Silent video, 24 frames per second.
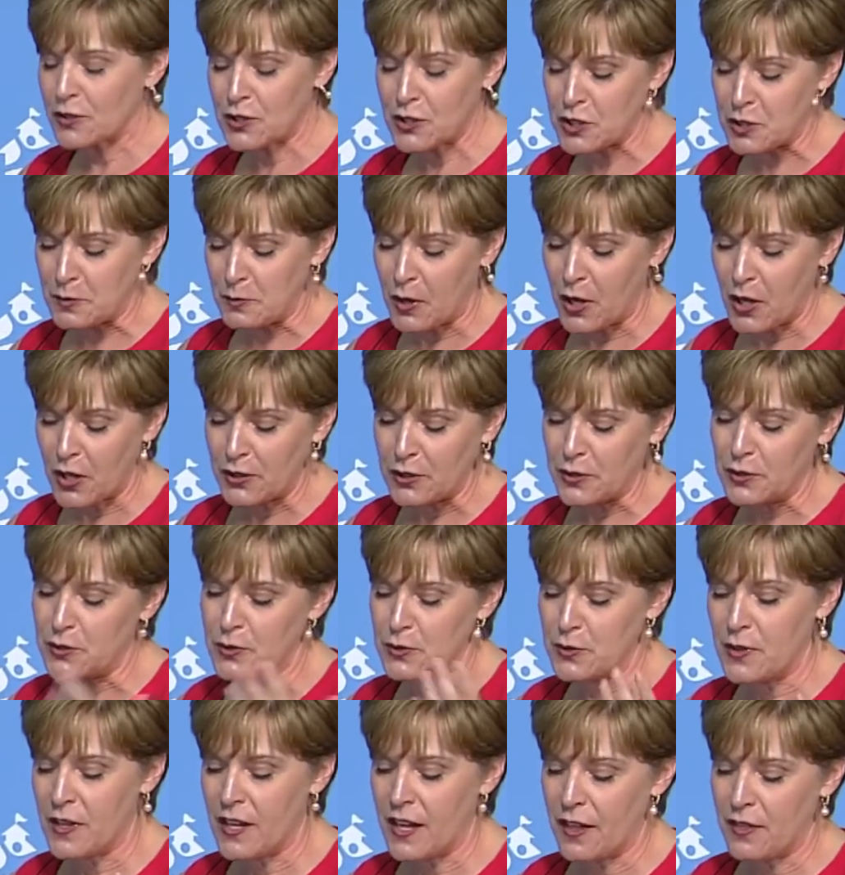Jamal, you
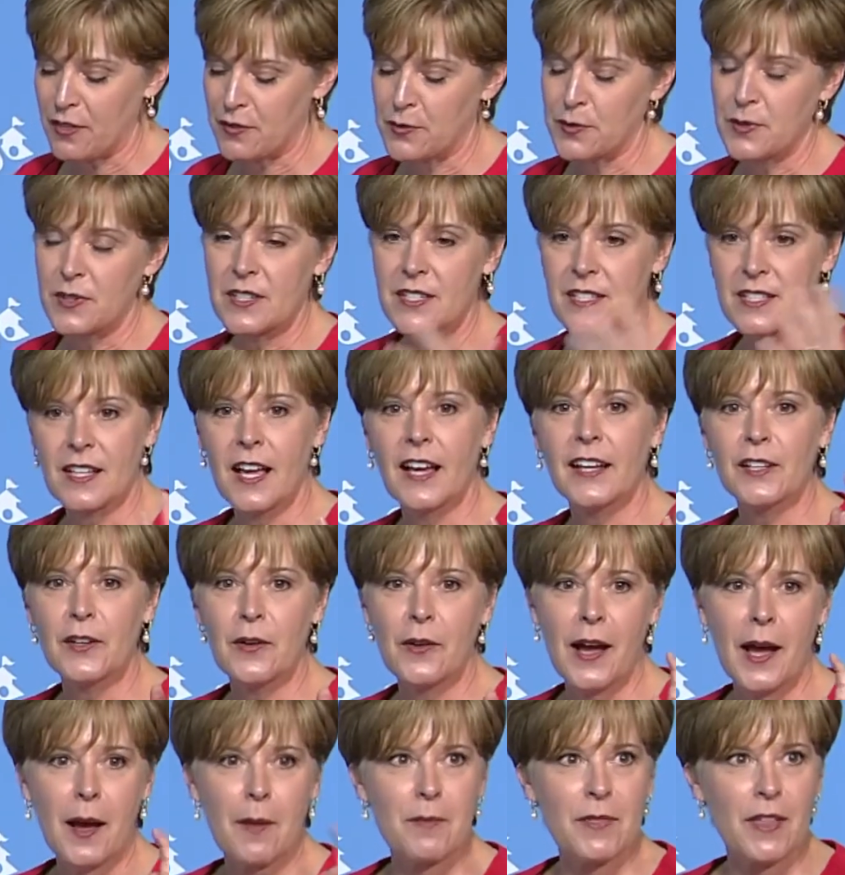do that through the
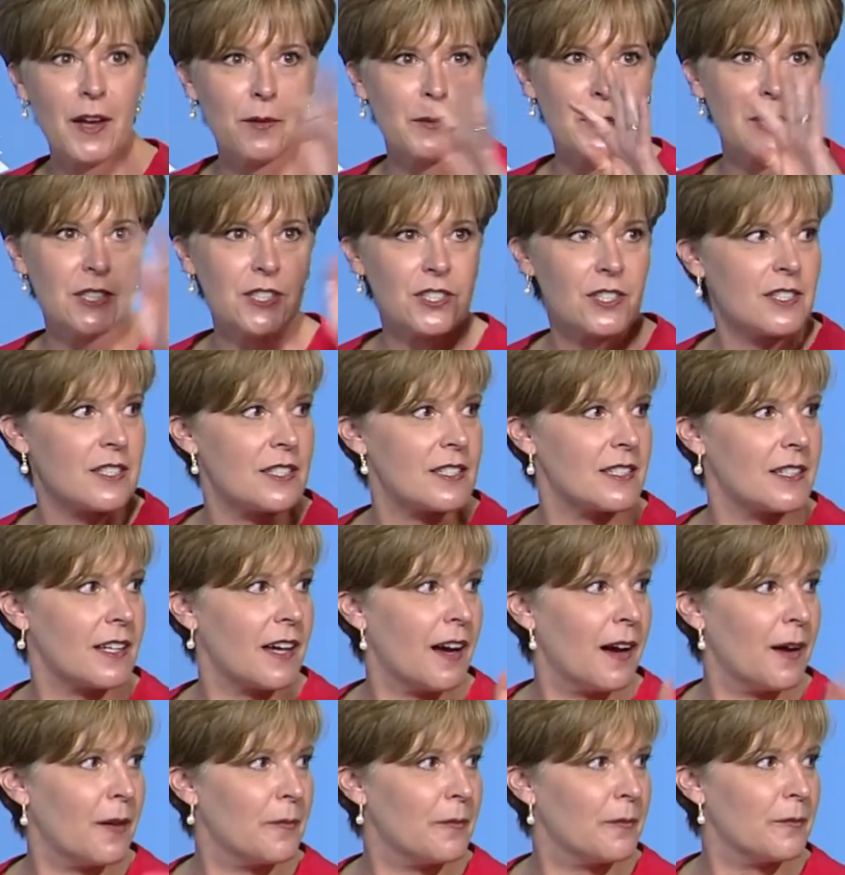Slido app that we just
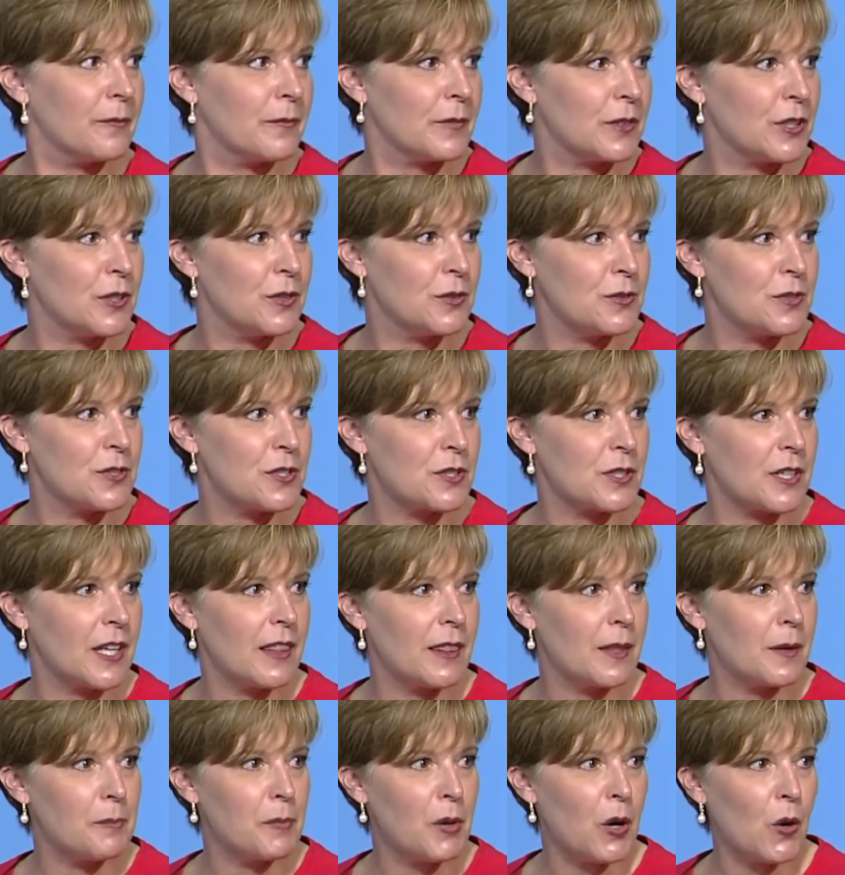um, used
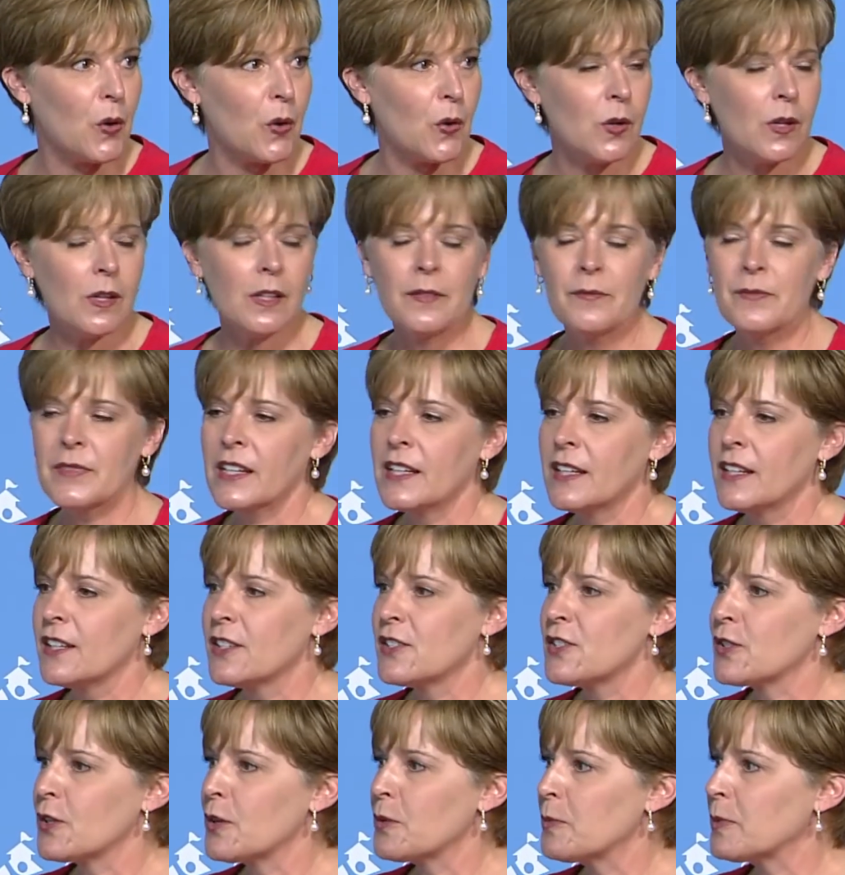in the poll.
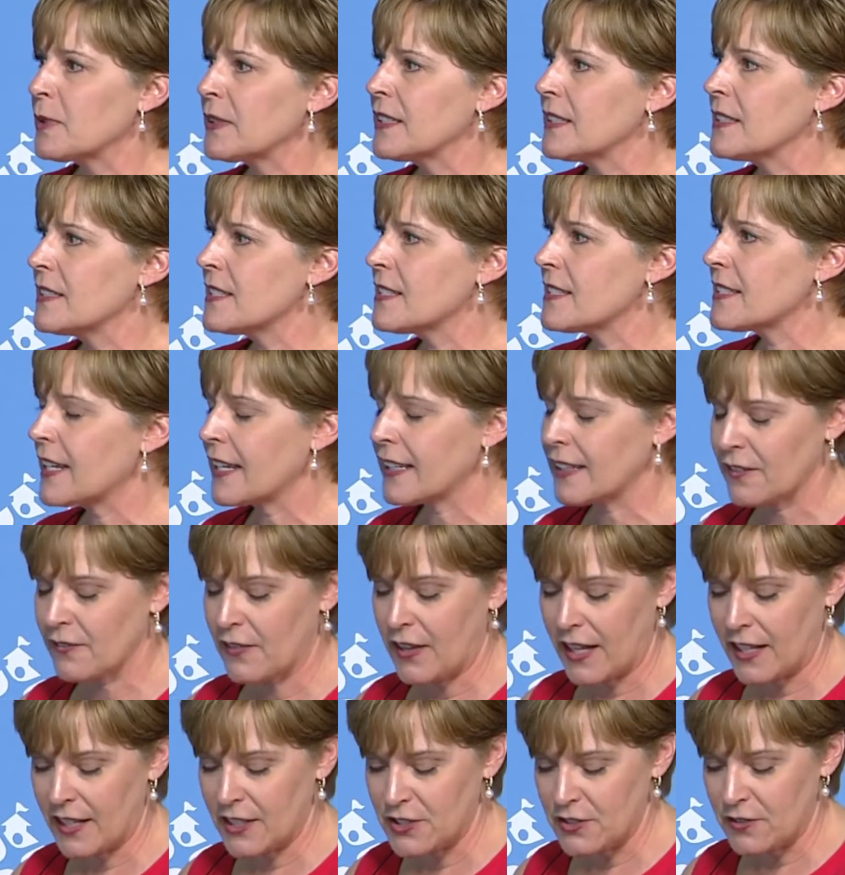So please take
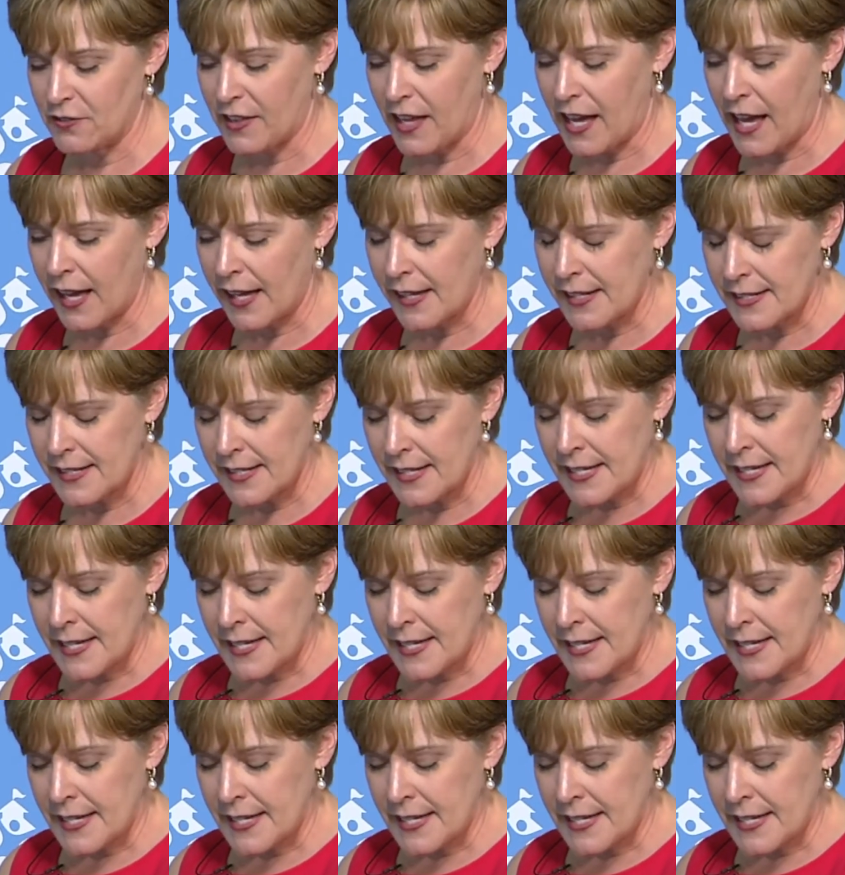advantage of that.